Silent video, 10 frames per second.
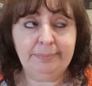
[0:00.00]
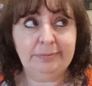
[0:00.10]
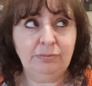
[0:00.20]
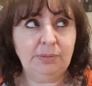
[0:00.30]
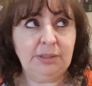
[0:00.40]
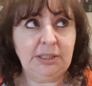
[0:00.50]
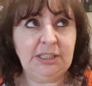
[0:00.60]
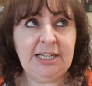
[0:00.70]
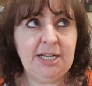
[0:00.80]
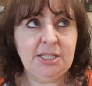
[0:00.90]

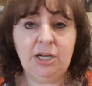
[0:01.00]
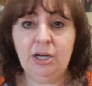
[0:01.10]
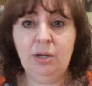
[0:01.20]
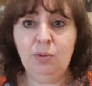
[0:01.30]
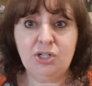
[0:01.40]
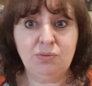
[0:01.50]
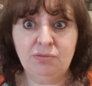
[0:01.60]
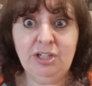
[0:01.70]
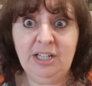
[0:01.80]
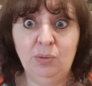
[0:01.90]
10 years ago, which
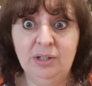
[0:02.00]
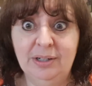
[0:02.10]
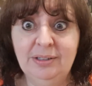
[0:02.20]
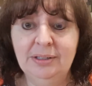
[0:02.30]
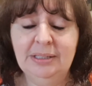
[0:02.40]
really worked.